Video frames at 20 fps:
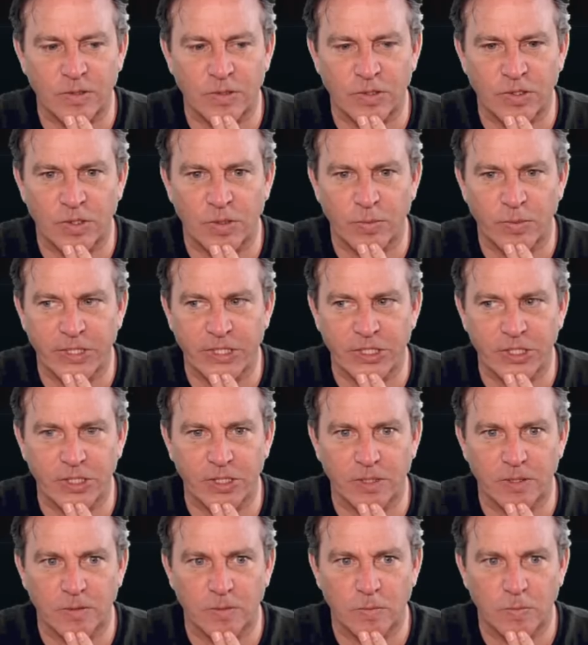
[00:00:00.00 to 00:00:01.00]
Is it a widget?
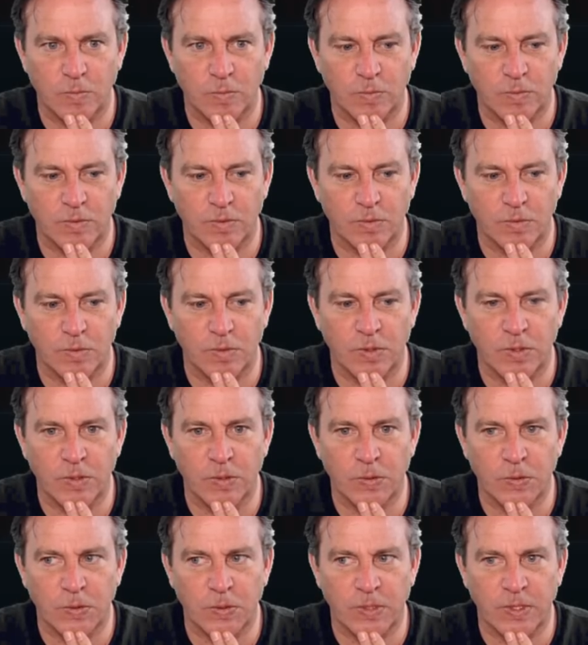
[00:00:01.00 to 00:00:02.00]

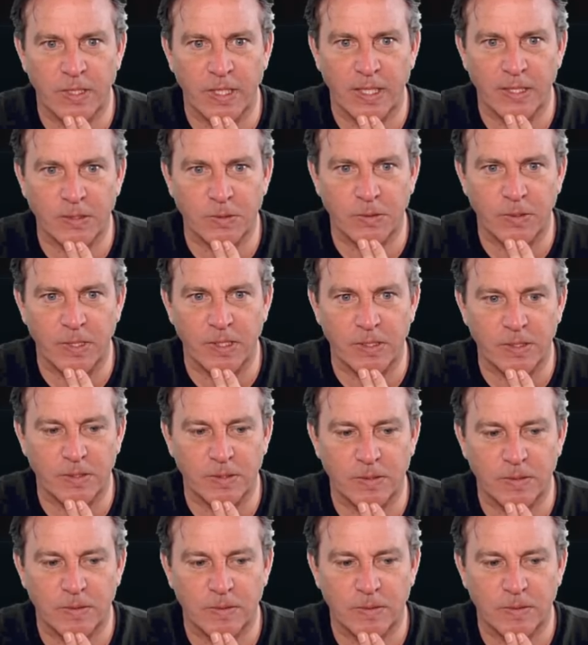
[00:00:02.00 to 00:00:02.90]
Is it extras?